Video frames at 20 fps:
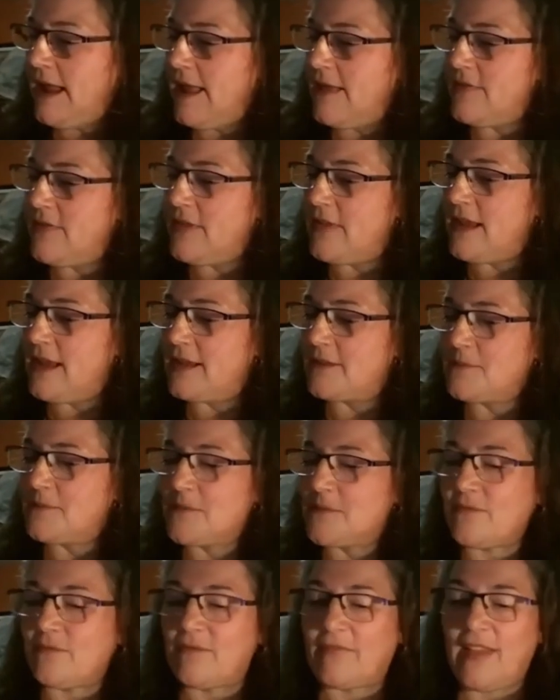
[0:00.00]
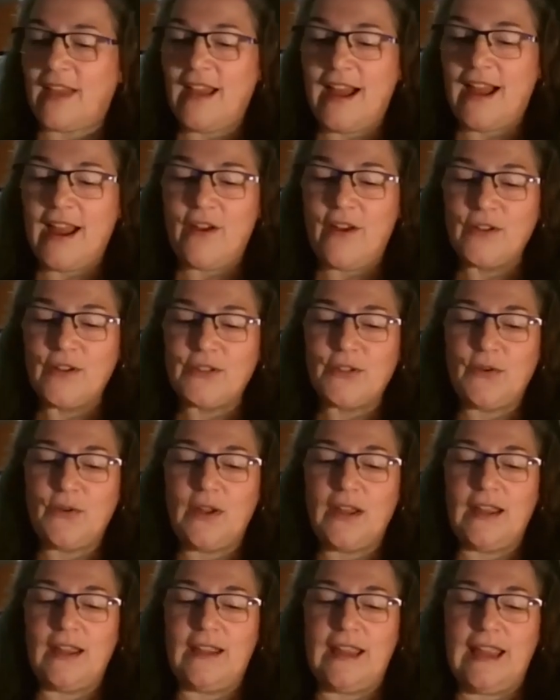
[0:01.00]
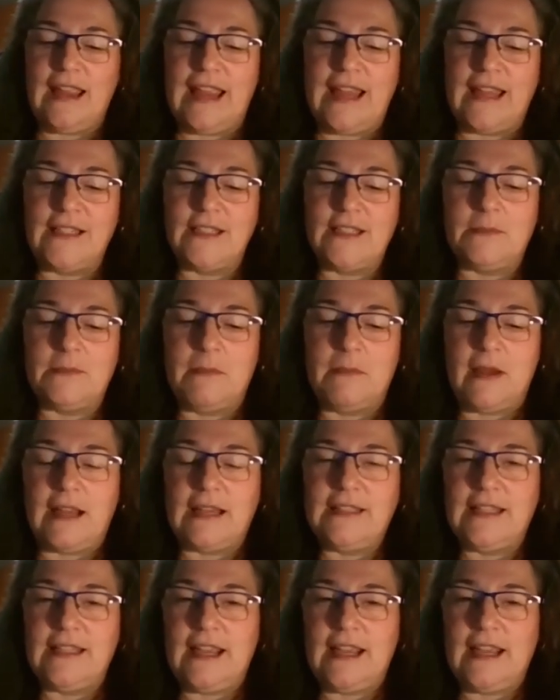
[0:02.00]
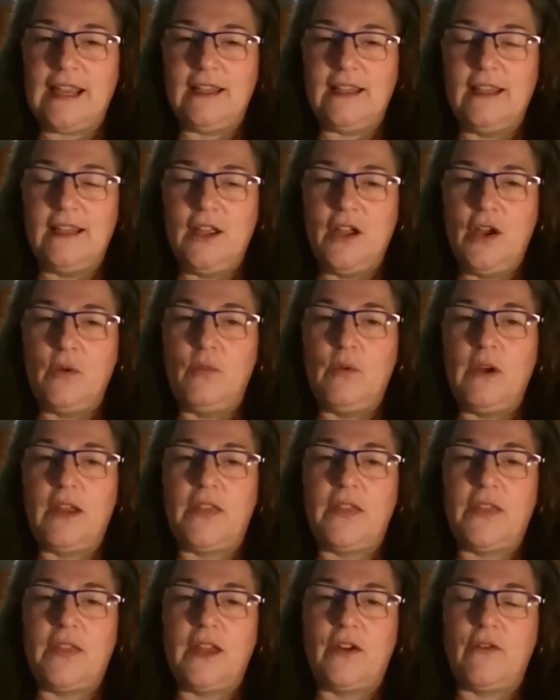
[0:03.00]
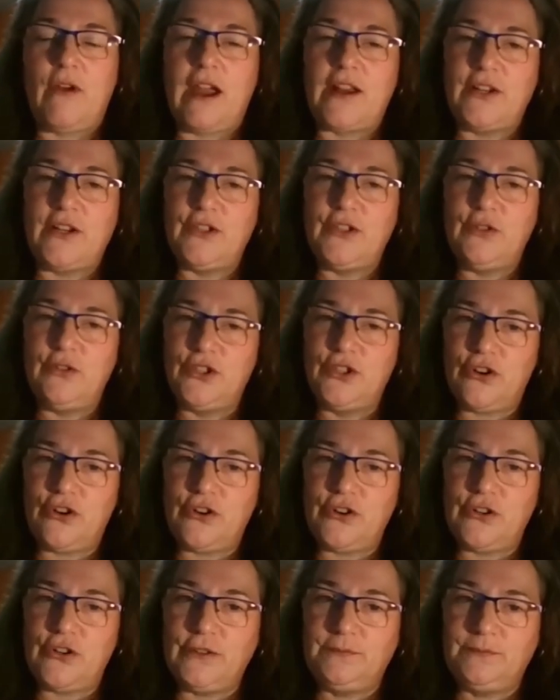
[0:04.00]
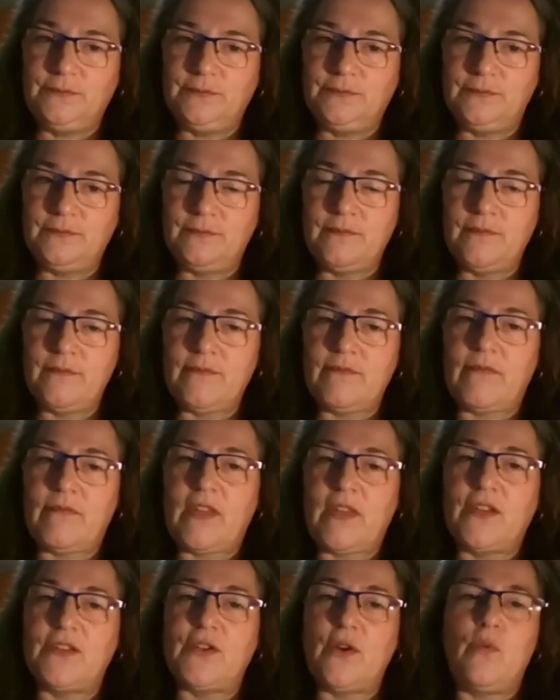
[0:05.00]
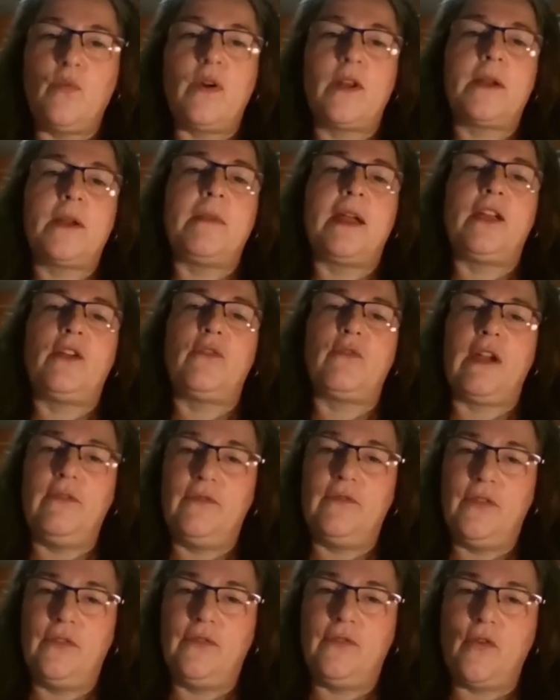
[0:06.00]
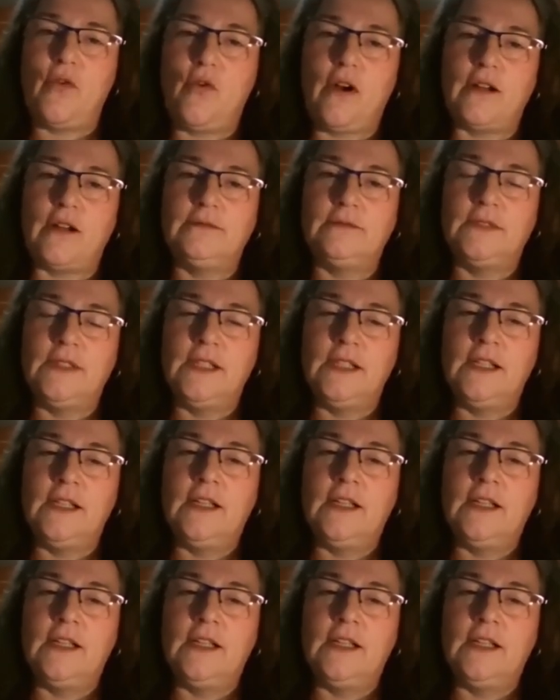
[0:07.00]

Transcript: And then I also end my day with a gratitude journal. So what am I grateful for?